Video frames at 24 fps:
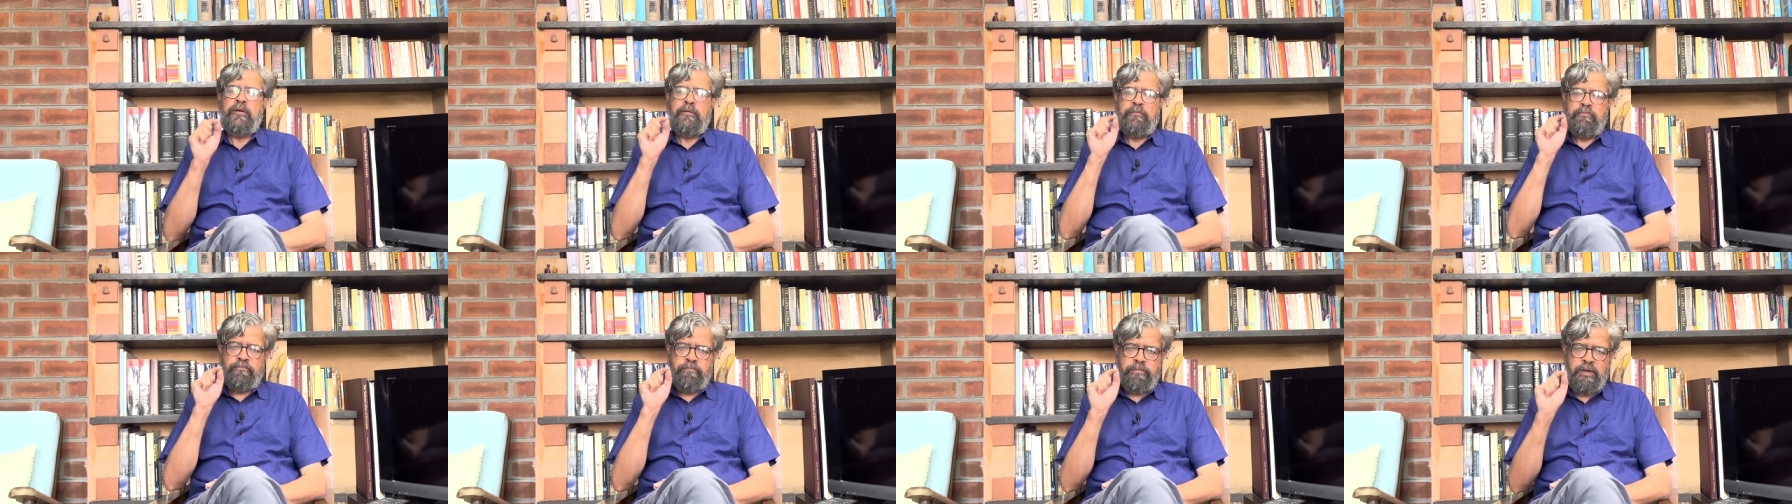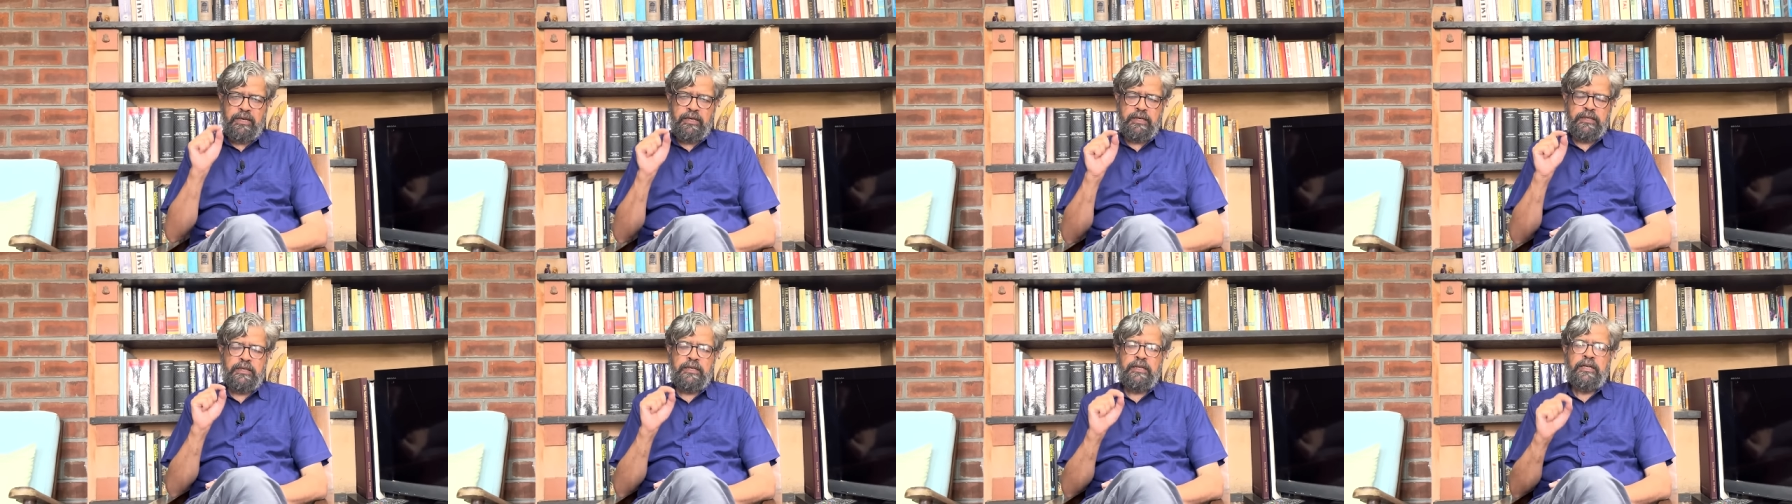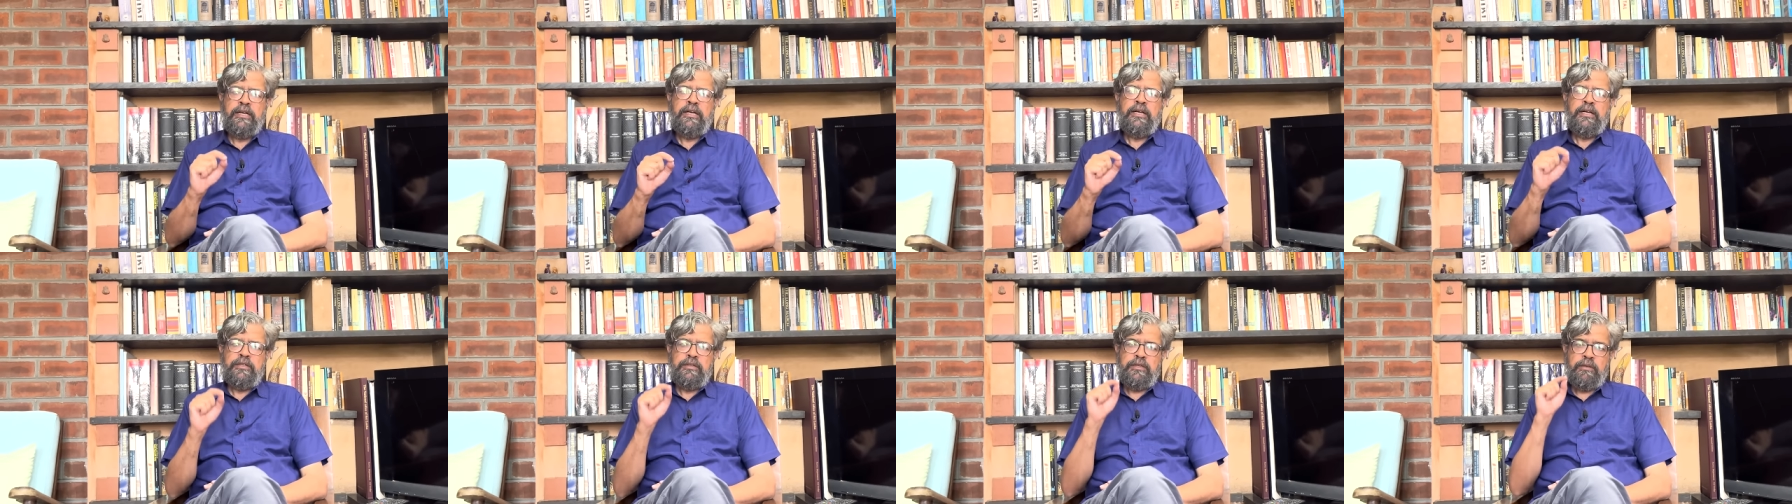But
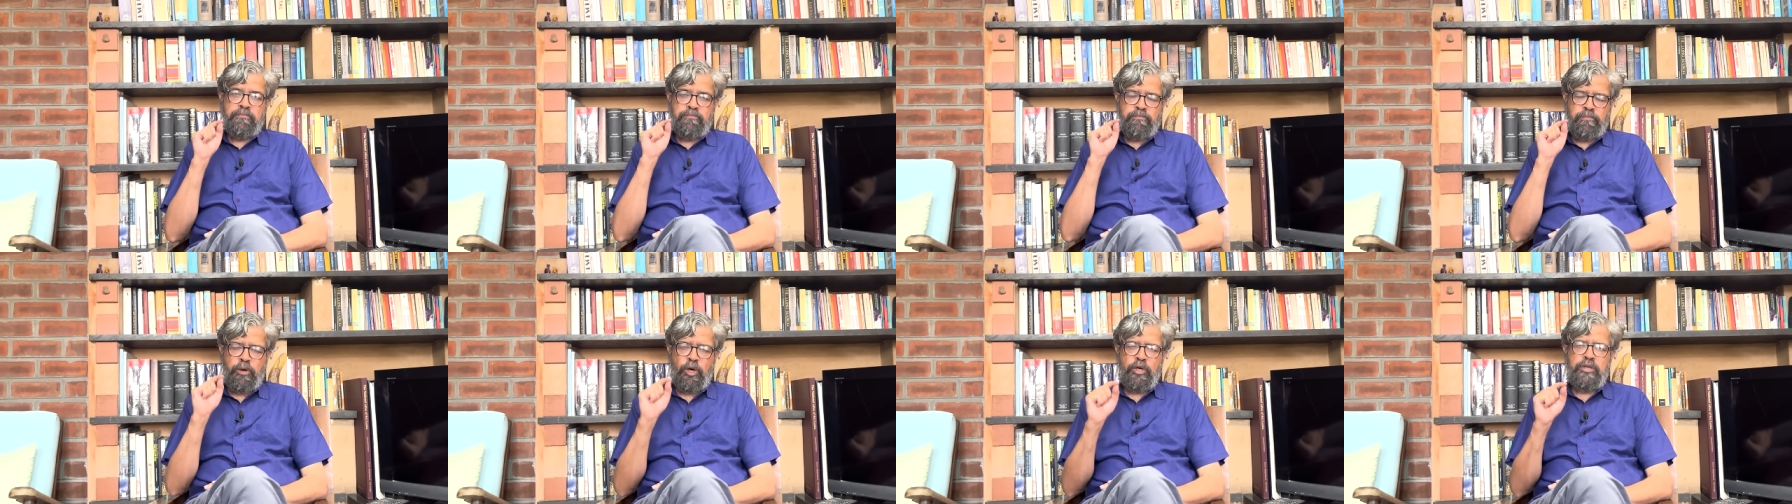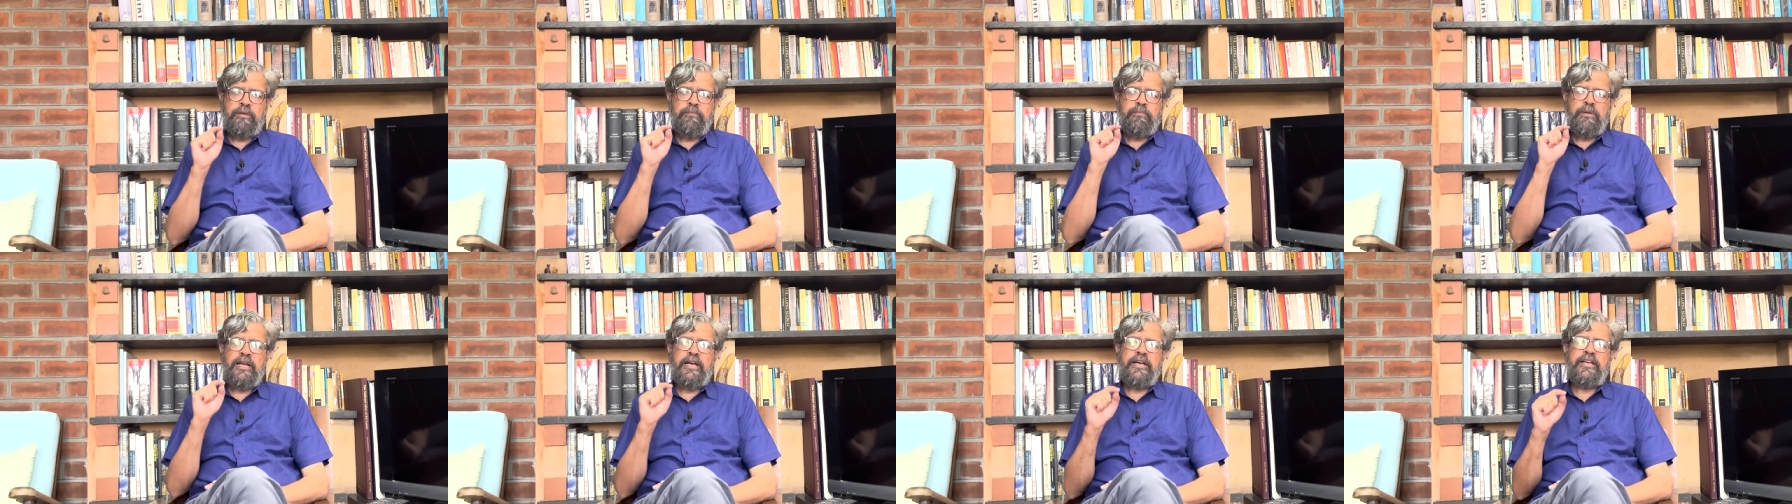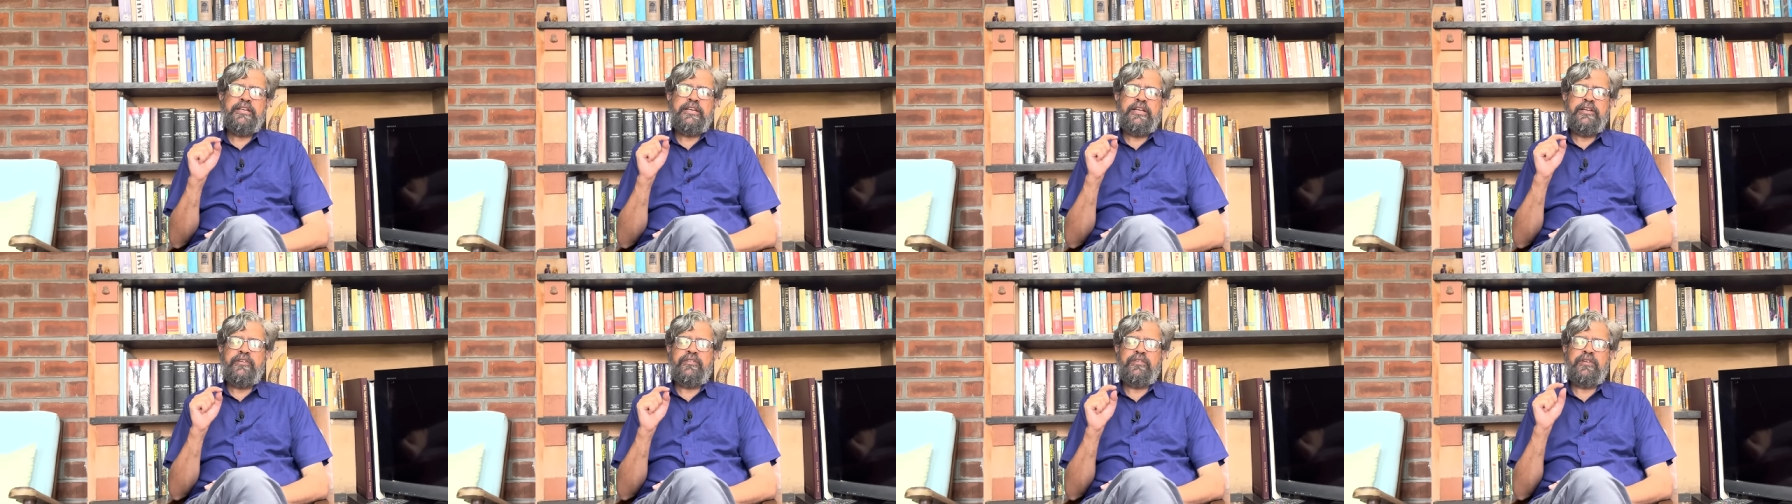the bottom
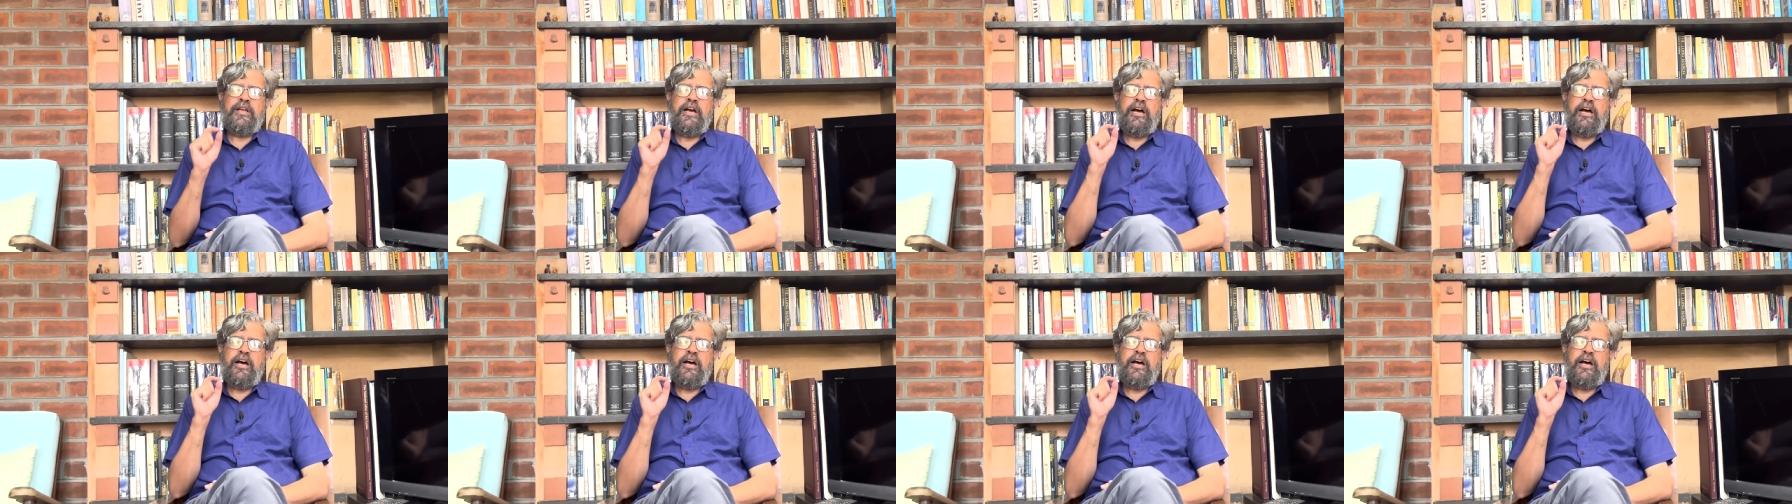line is,